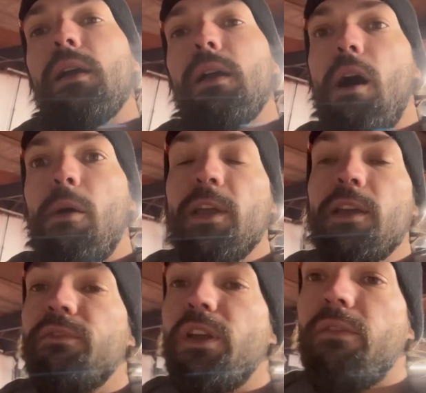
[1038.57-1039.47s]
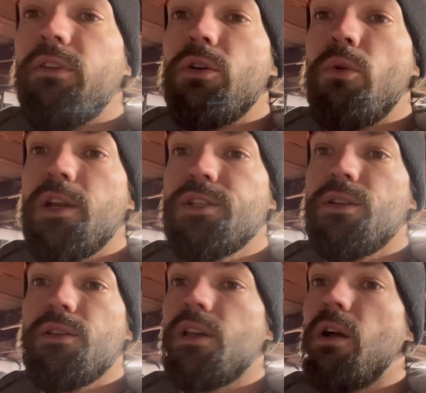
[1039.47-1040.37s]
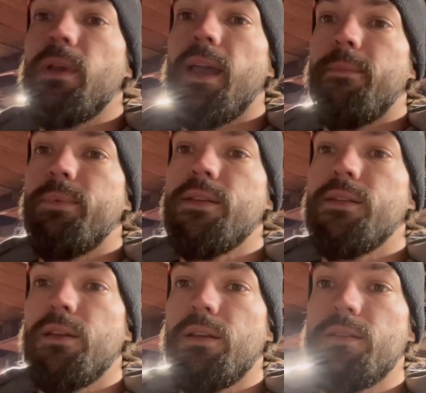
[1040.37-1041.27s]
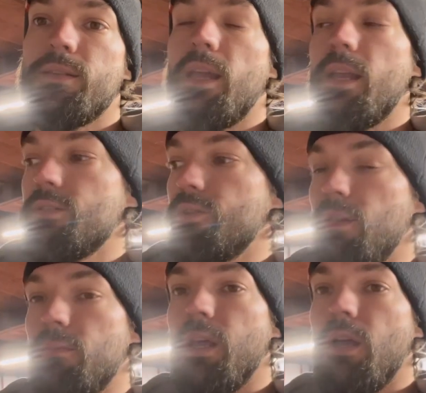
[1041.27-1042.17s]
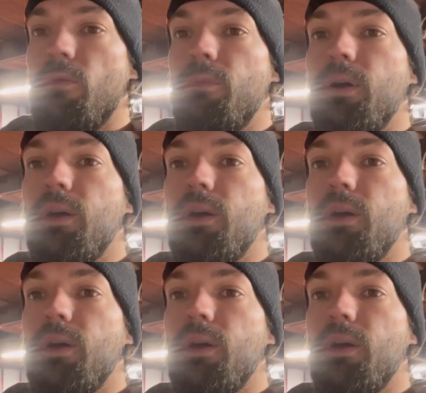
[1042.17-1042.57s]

comment if you have any questions. I'll be happy to answer them and help.